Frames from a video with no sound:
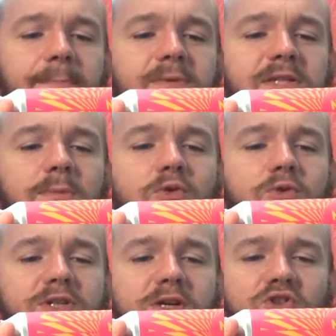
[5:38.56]

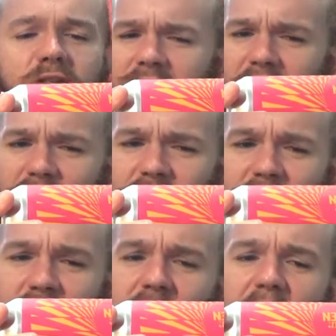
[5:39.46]
Simcoe, Citra and
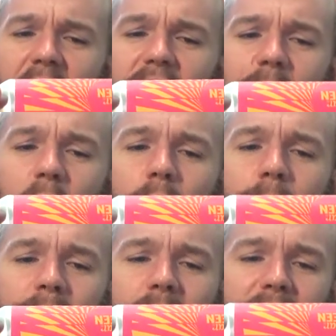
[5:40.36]
Cascade, and the malt
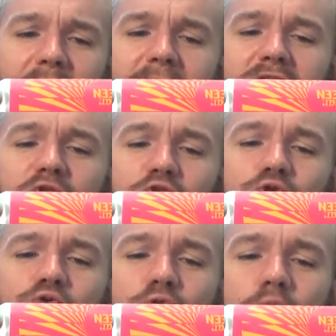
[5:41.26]
bill is
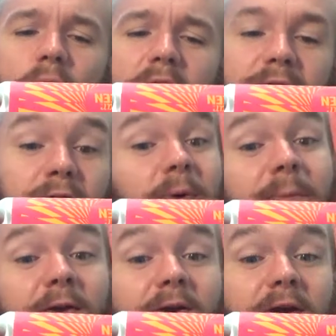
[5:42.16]
2 row from
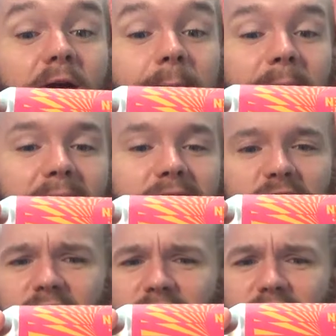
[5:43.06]
America, Maris
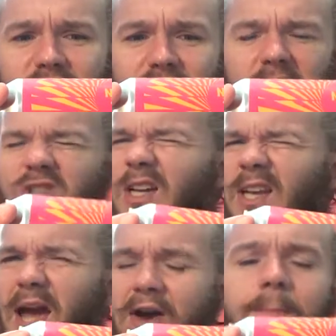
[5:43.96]
Otter, which is English, and
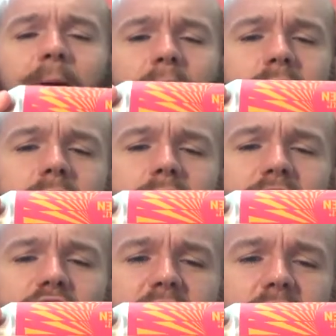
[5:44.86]
Carapils,
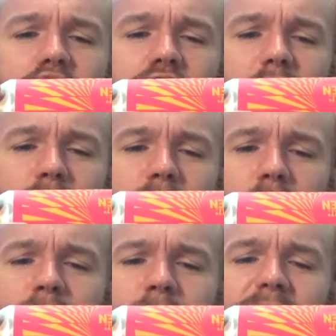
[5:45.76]
which is a German
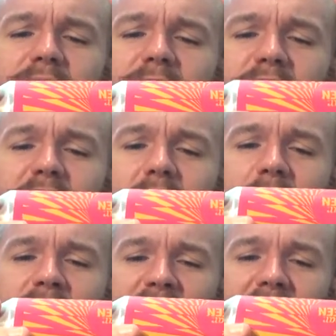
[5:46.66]
malt, probably from
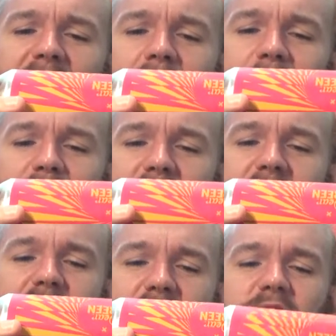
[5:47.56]
Weirmann that, but the
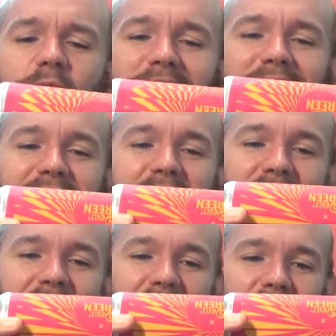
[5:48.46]
yeast in this one is a
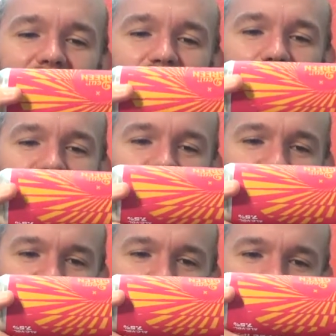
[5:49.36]
California
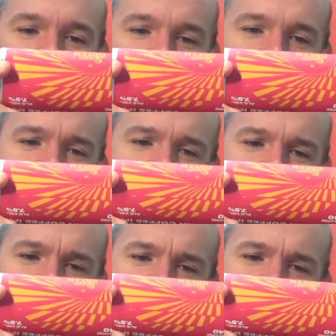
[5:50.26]
ale yeast.
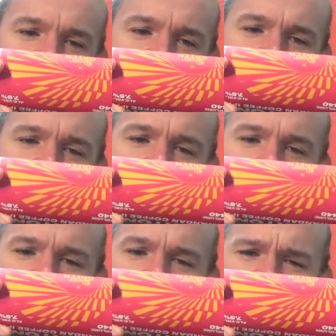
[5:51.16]
And it says here, Dear
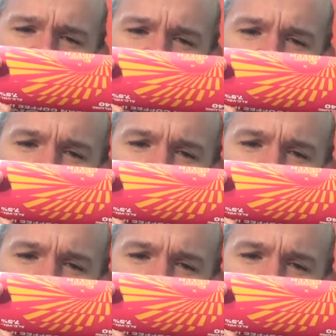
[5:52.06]
Green visited the